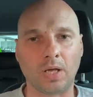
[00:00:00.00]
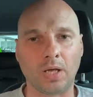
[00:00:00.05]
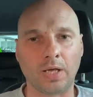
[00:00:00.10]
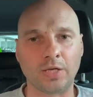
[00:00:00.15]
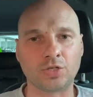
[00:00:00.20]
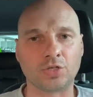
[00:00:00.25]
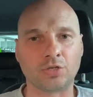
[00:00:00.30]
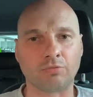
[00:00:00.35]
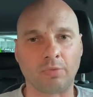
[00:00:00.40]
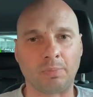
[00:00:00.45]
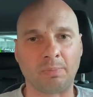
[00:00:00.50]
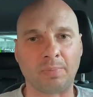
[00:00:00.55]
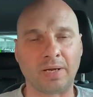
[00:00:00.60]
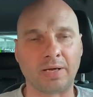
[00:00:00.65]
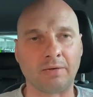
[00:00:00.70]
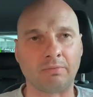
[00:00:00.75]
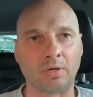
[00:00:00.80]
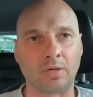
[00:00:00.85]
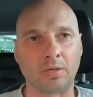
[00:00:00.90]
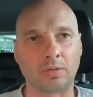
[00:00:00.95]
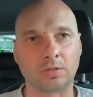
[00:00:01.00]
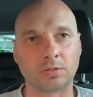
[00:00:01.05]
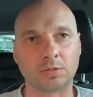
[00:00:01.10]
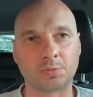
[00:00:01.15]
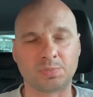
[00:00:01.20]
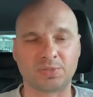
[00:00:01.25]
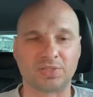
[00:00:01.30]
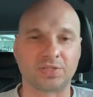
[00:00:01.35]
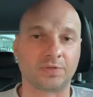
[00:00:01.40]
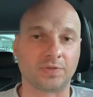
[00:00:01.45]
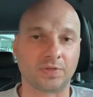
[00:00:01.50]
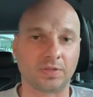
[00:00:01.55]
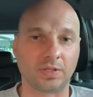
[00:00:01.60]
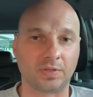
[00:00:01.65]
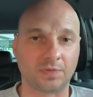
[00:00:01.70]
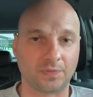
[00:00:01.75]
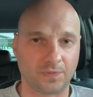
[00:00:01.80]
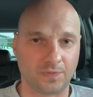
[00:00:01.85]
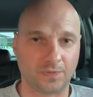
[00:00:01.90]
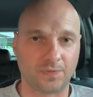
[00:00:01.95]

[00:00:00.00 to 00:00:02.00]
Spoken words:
engine repairer specifically